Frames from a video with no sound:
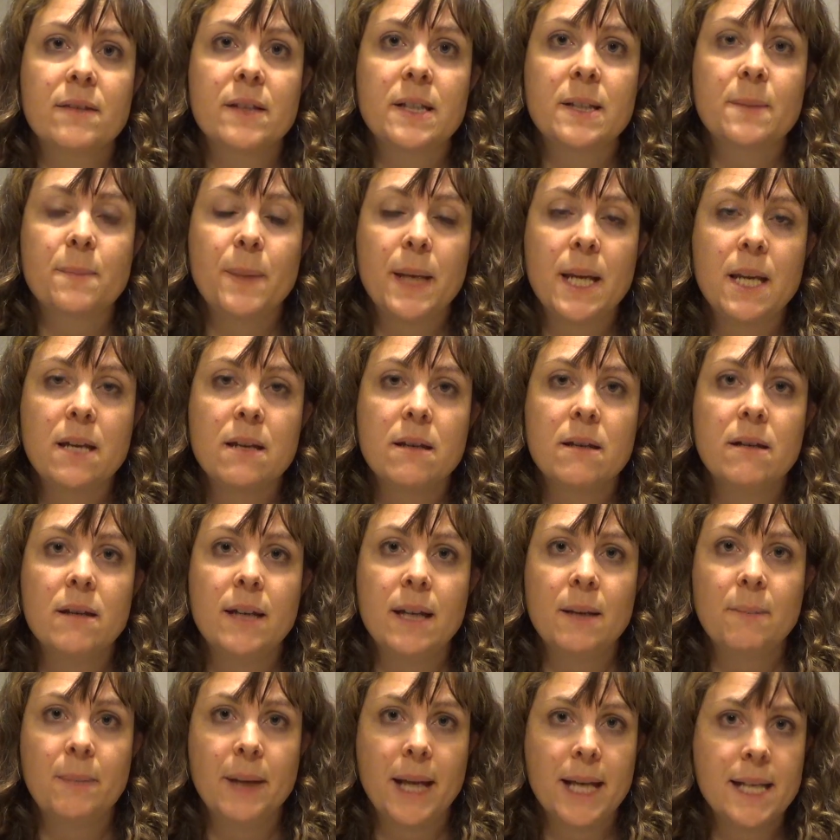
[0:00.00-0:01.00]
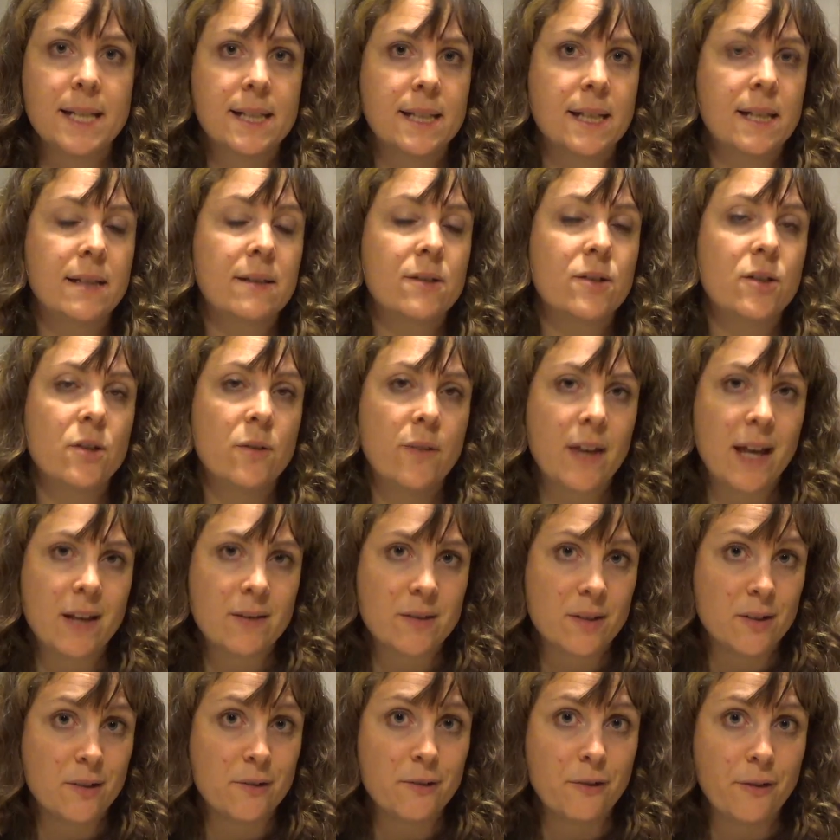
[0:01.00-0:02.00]
that's been in place since
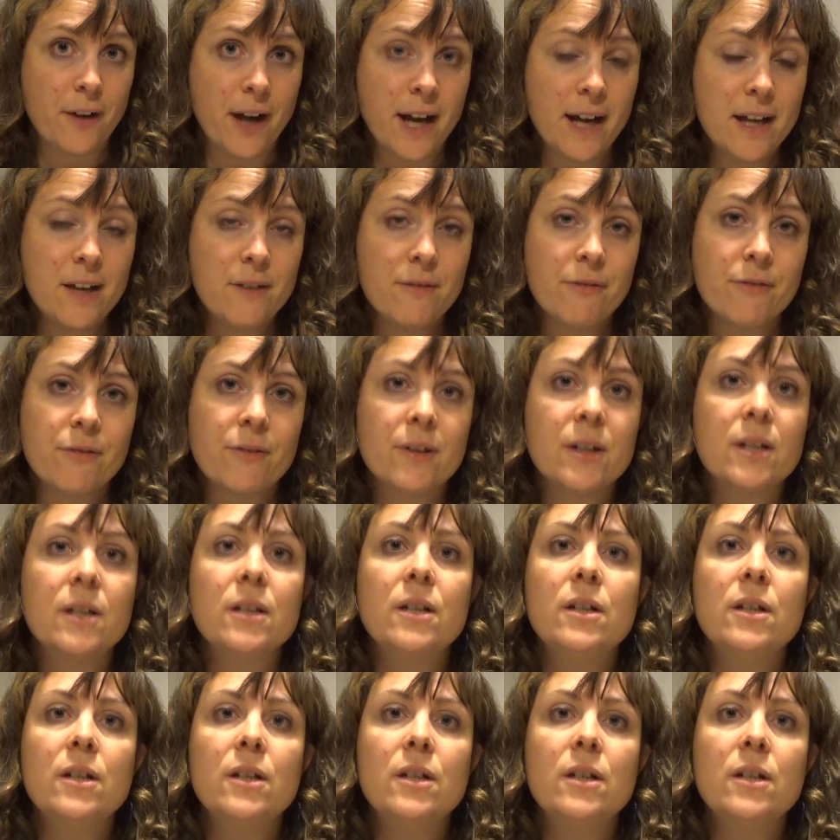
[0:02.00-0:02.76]
2005,